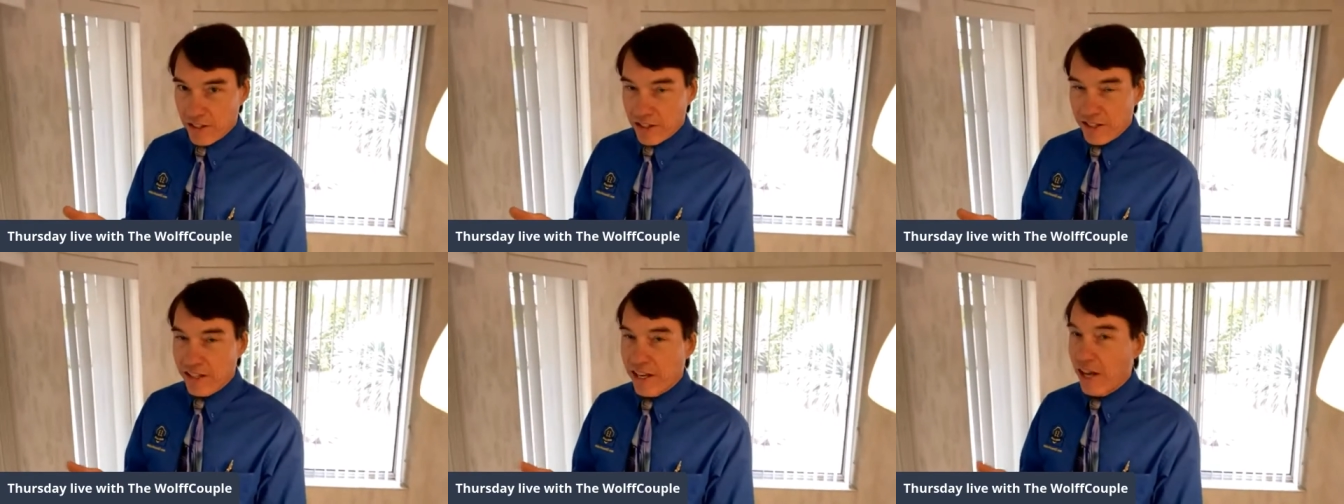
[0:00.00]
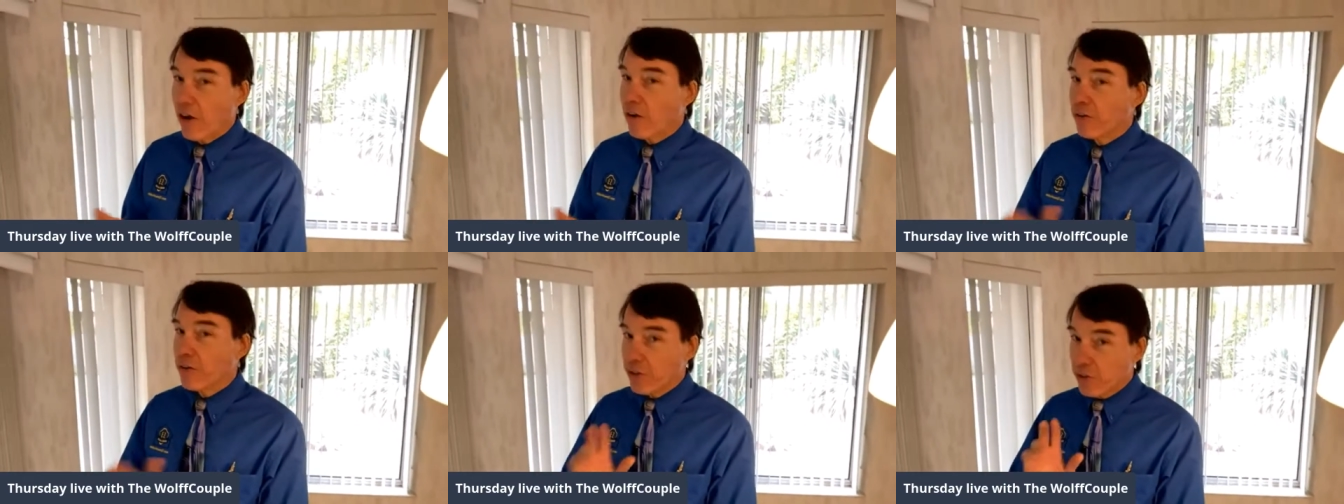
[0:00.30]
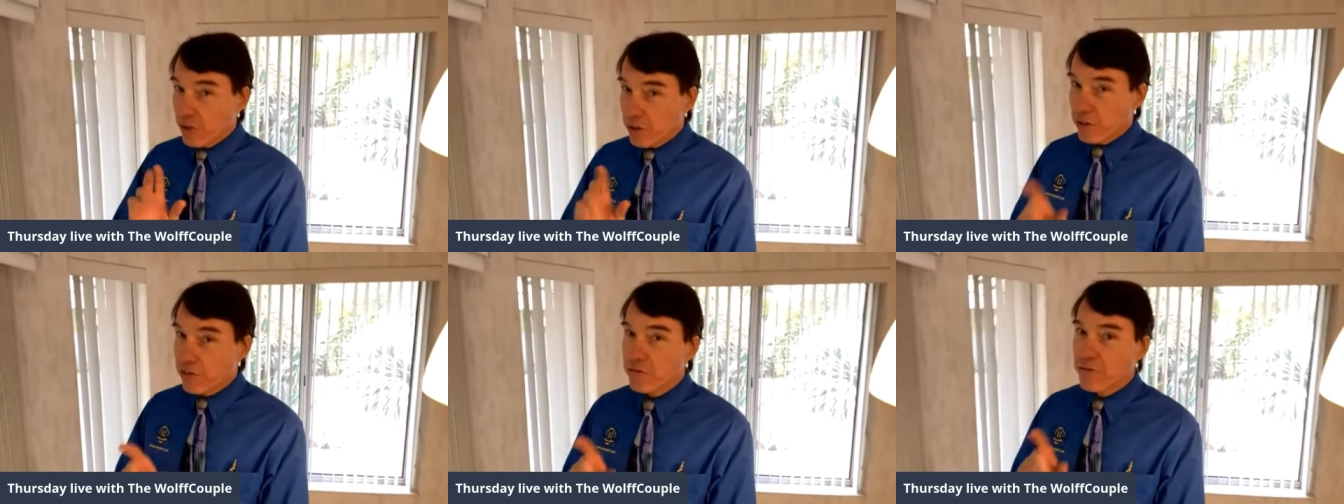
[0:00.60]
Now, if you
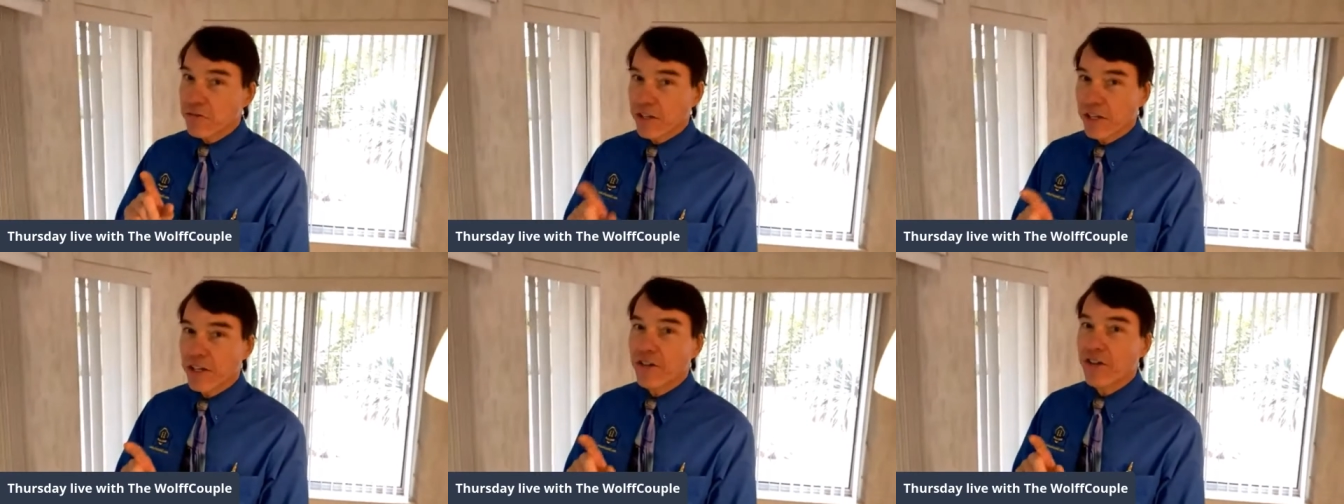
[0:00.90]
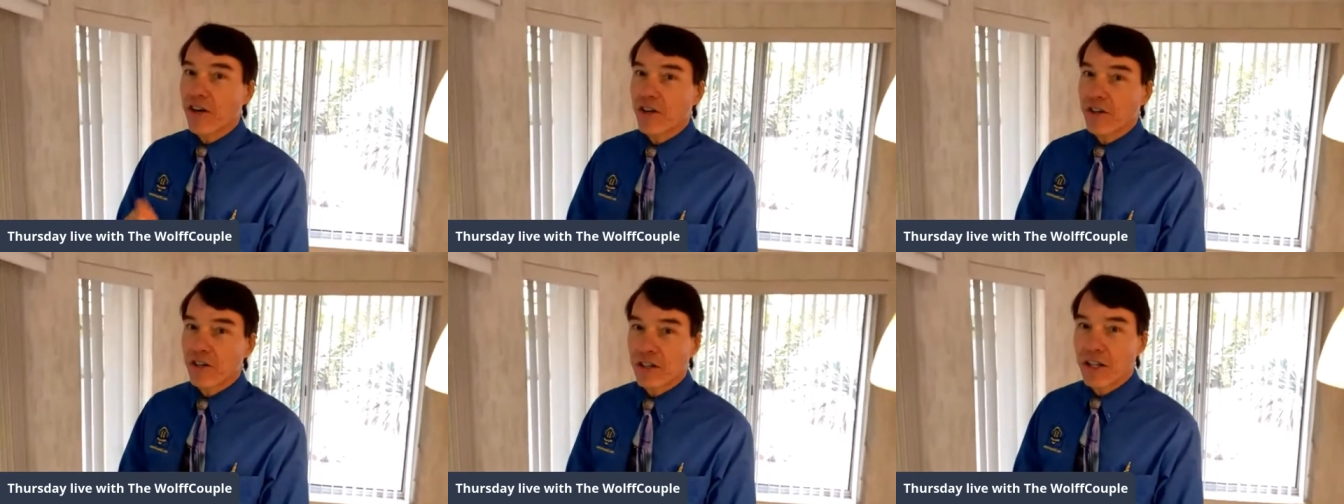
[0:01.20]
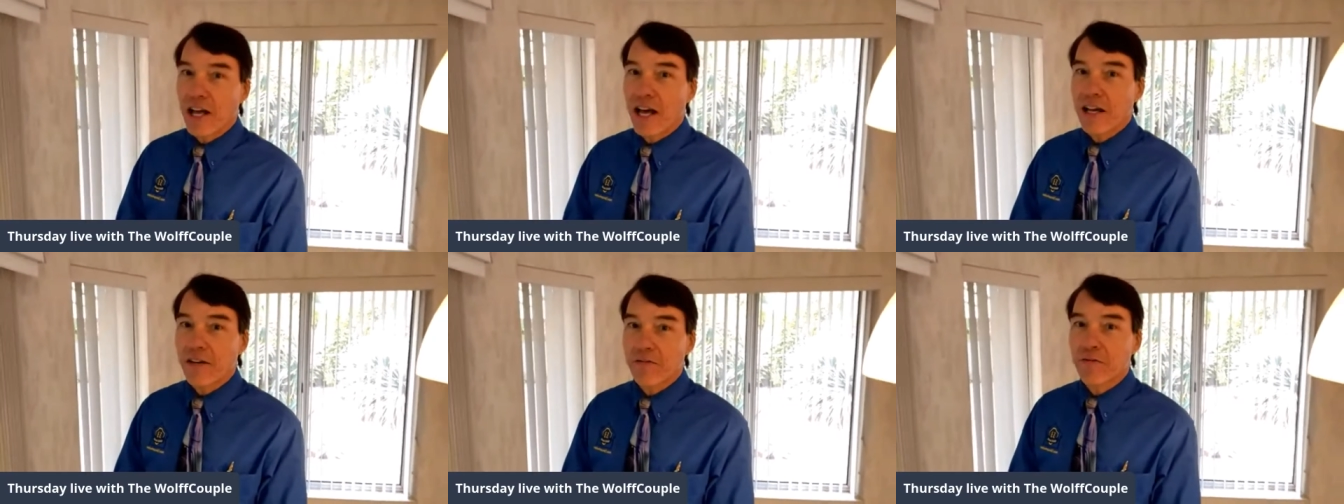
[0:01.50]
can figure out a
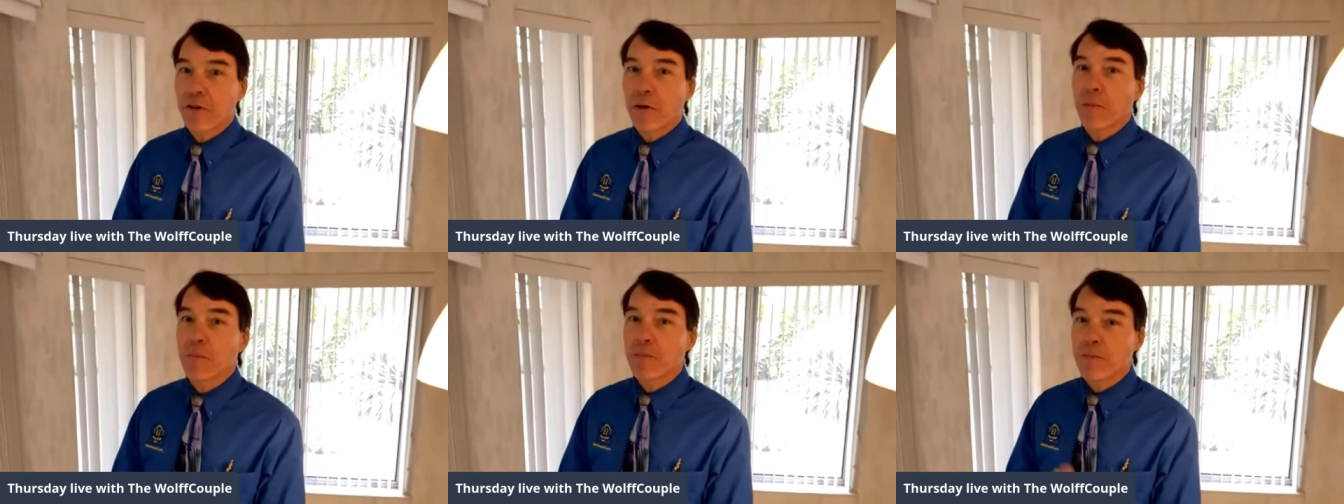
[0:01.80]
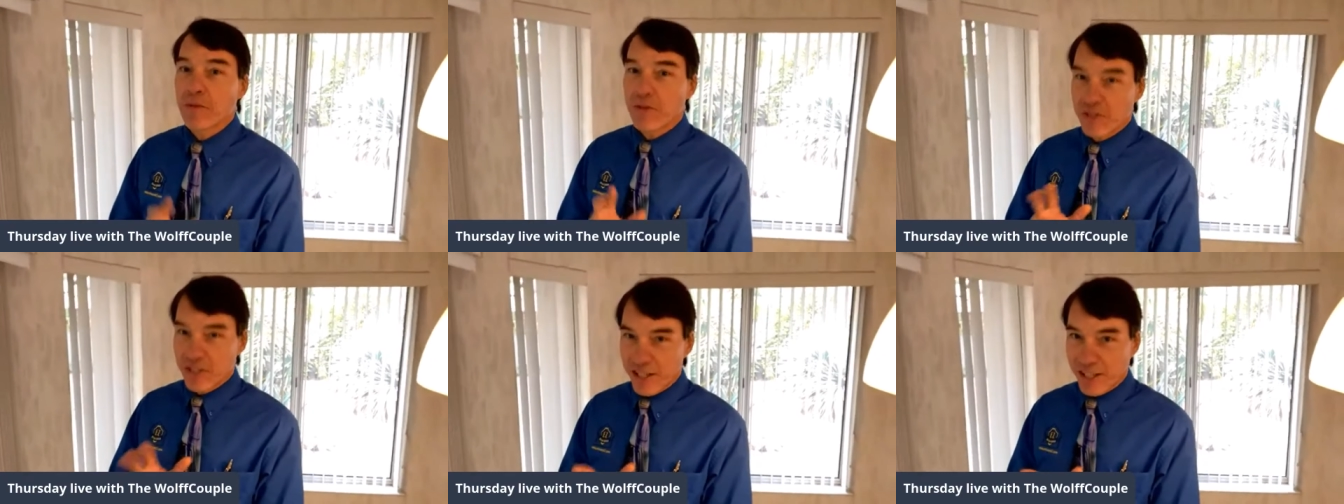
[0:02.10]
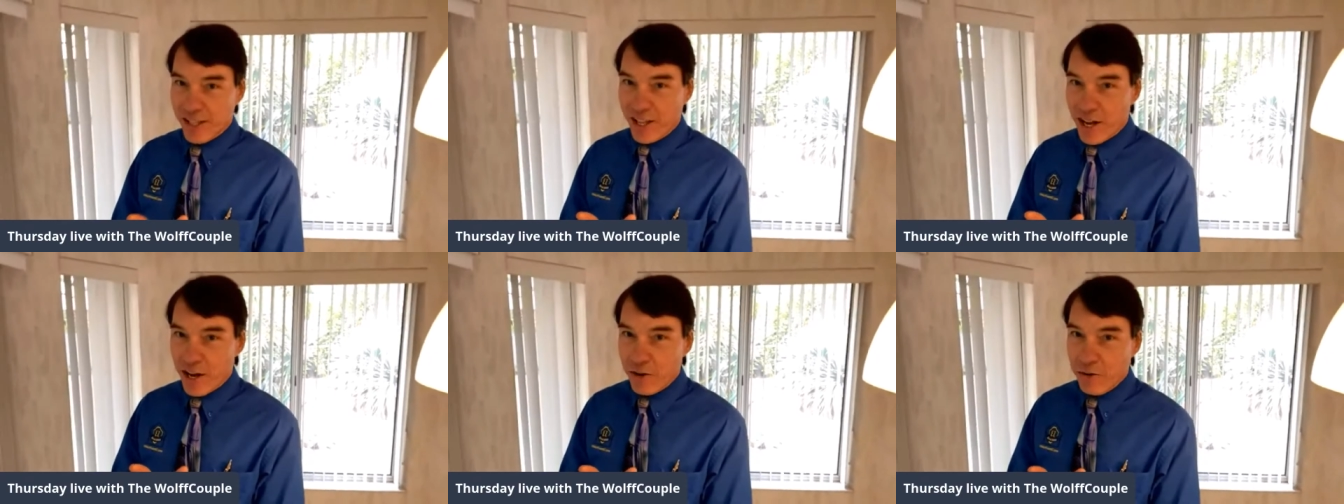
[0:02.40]
lot from
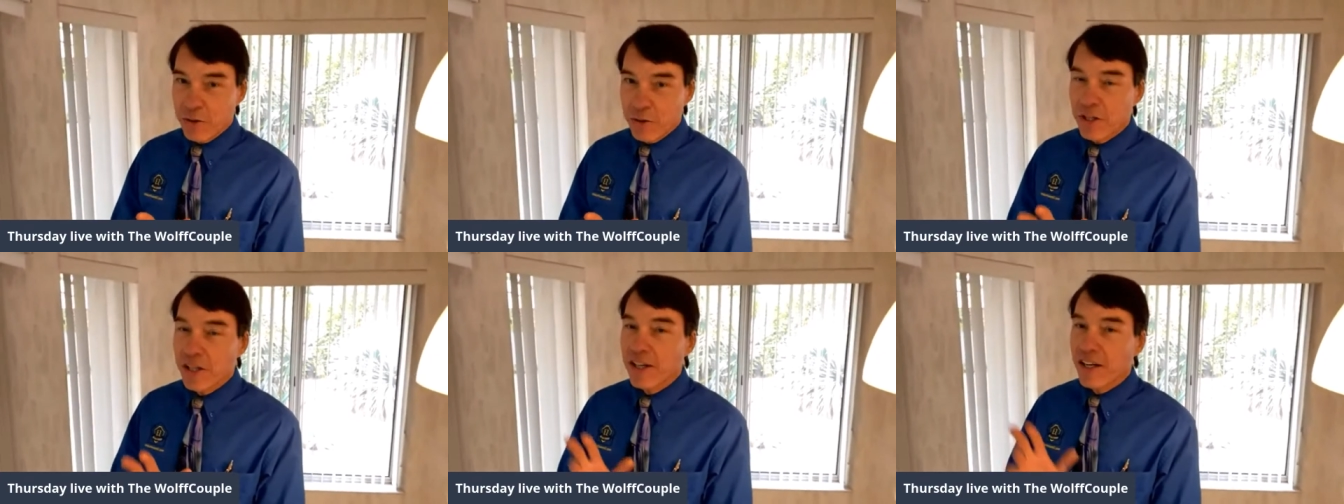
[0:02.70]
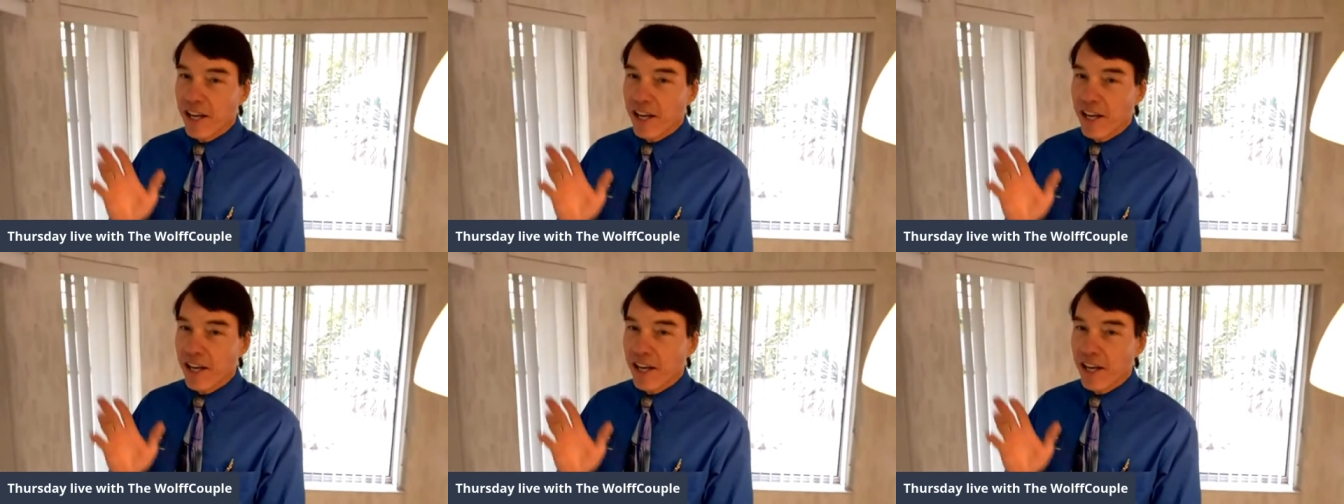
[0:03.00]
Zillow,